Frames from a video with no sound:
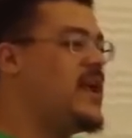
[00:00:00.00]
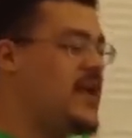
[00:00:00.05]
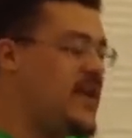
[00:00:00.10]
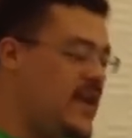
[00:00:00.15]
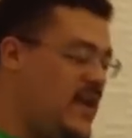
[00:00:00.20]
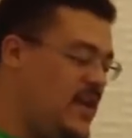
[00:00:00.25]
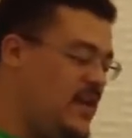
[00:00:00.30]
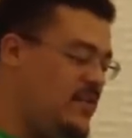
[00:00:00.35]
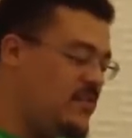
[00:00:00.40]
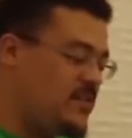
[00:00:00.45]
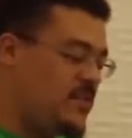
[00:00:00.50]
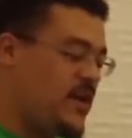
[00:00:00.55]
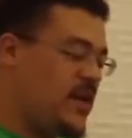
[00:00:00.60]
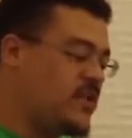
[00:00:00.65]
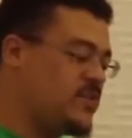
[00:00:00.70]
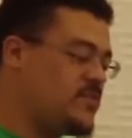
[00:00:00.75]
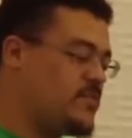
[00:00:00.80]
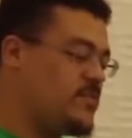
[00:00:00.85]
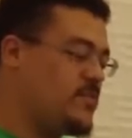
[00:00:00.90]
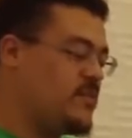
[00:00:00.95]
and if
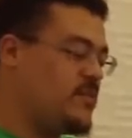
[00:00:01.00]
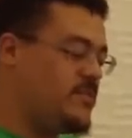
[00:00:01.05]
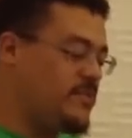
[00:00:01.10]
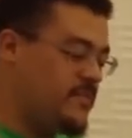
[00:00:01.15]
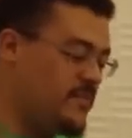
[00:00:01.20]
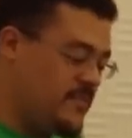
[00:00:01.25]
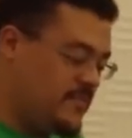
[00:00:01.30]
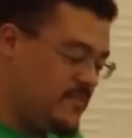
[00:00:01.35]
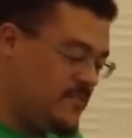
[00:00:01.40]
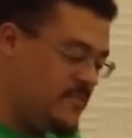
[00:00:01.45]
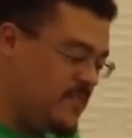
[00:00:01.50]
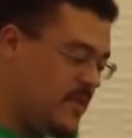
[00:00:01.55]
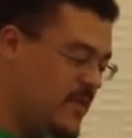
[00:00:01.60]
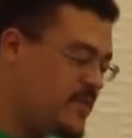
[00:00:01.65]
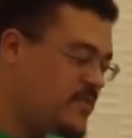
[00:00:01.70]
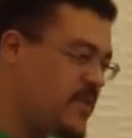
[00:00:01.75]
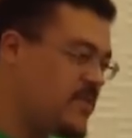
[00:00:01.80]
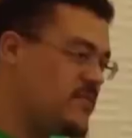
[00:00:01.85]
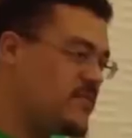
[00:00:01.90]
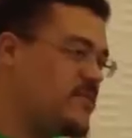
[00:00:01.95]
possible,
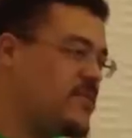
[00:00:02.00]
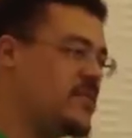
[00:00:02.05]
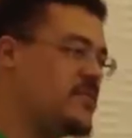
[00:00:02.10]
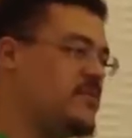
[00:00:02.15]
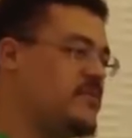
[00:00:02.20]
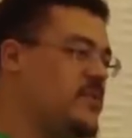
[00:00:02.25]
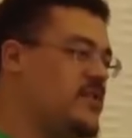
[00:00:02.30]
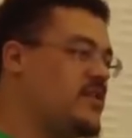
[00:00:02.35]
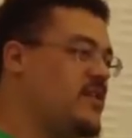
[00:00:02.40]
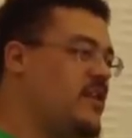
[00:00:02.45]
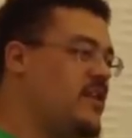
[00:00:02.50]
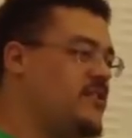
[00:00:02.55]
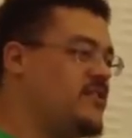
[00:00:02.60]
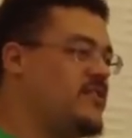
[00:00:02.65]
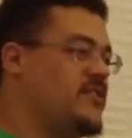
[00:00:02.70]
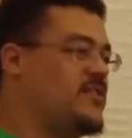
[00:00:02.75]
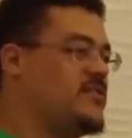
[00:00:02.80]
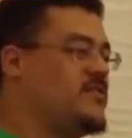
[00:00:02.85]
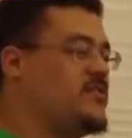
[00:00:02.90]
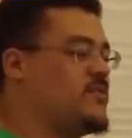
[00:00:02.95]
help give them a little bit of
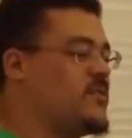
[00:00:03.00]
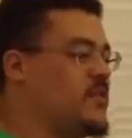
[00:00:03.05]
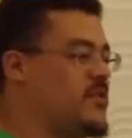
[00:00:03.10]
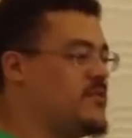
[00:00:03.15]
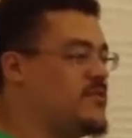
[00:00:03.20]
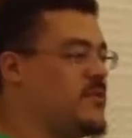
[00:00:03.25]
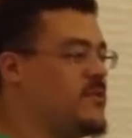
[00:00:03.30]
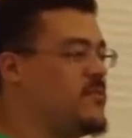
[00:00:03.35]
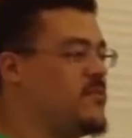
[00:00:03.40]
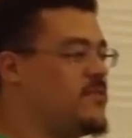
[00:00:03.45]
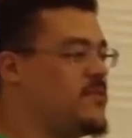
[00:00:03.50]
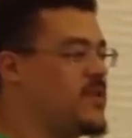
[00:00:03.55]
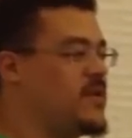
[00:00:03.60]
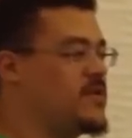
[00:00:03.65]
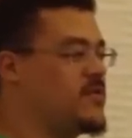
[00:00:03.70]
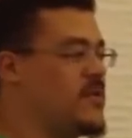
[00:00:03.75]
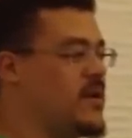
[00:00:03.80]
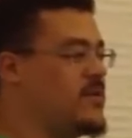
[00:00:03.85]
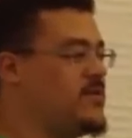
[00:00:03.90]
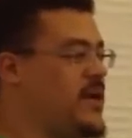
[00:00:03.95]
confidence that we're going to be moving
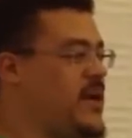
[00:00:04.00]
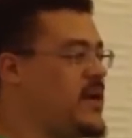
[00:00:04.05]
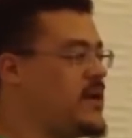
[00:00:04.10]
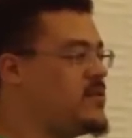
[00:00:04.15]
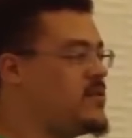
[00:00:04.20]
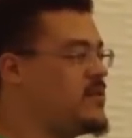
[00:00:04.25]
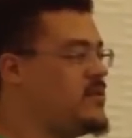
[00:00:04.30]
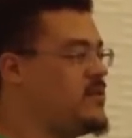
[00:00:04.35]
on the right path.